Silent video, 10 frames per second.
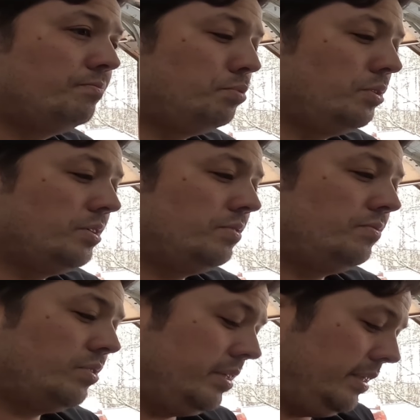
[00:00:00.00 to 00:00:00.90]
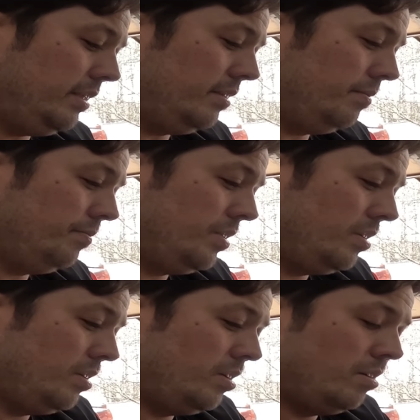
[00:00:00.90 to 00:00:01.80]
Pull this free,
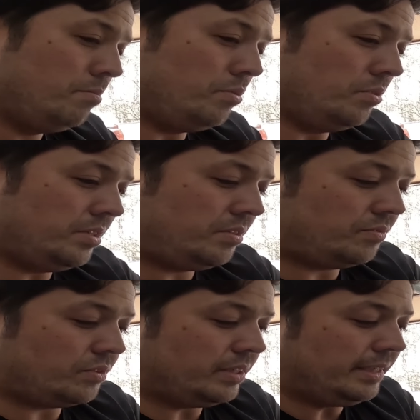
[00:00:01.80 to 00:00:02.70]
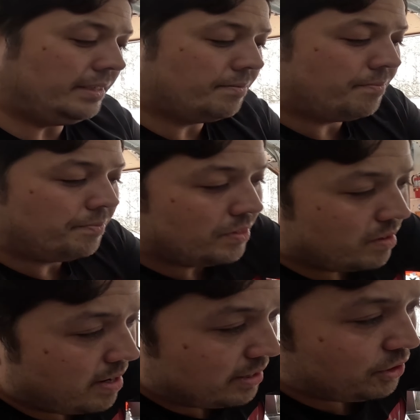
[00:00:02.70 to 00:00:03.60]
pull this free.
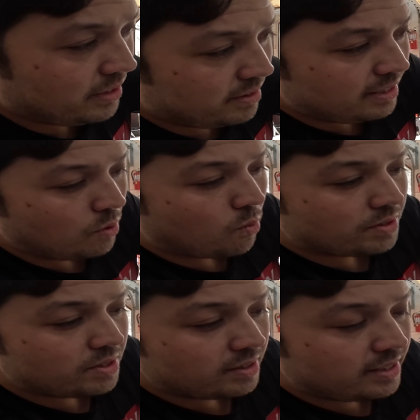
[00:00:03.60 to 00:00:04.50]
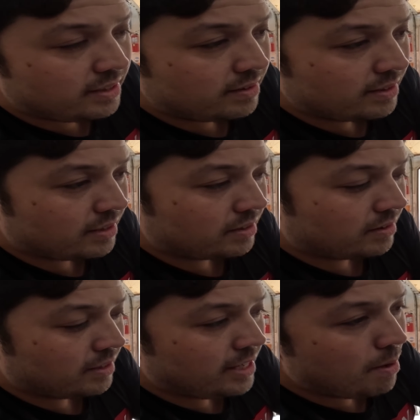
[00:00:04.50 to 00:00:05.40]
All right, as you can see, once the
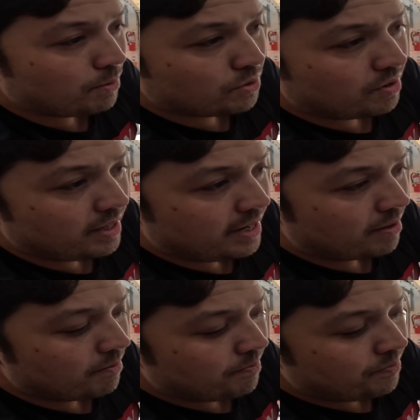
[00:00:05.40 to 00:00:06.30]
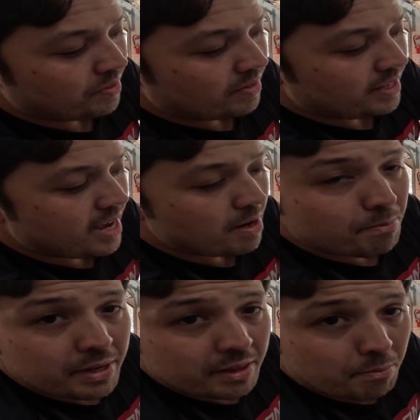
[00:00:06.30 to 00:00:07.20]
cables are there, they kind of
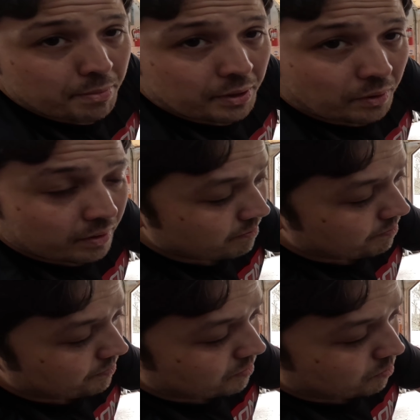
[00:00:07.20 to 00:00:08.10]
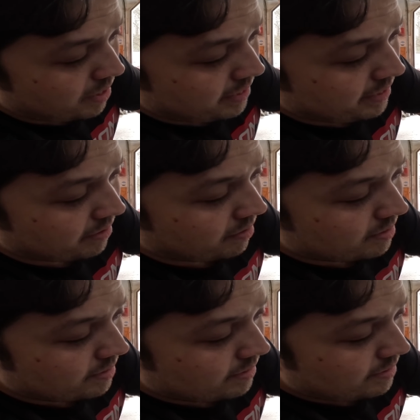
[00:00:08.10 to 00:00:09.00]
meet in the middle right
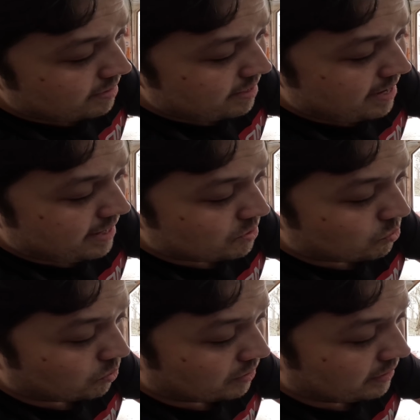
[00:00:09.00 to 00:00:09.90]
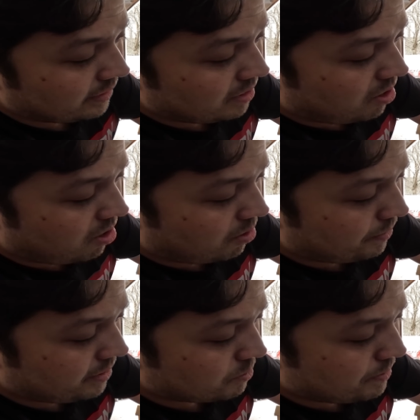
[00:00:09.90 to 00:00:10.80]
here. And it's really hard
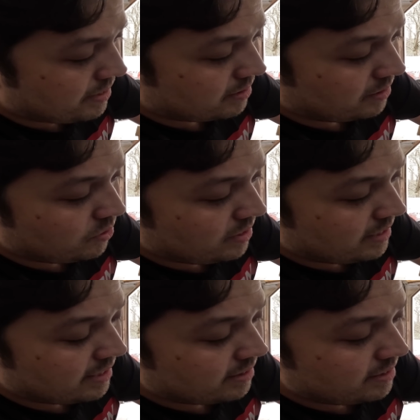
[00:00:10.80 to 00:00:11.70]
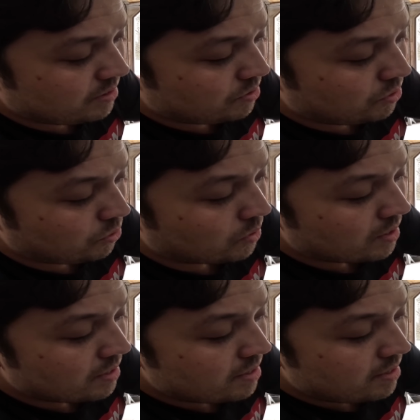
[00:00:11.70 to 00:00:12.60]
because basically you need to get these two
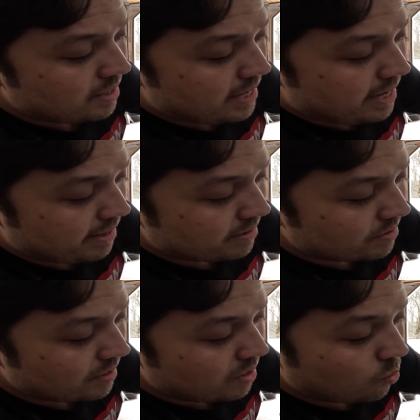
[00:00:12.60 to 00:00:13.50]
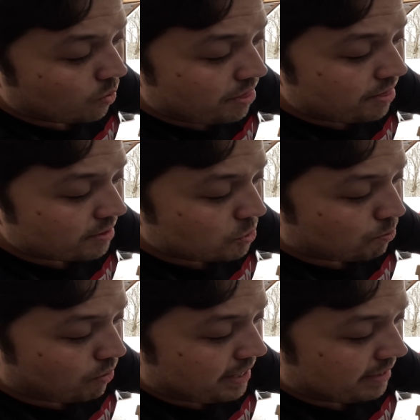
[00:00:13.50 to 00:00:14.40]
ends with the
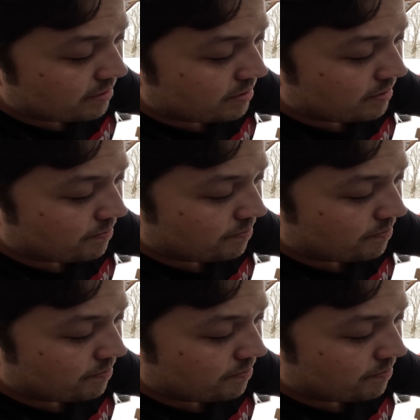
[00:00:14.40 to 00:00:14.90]
springs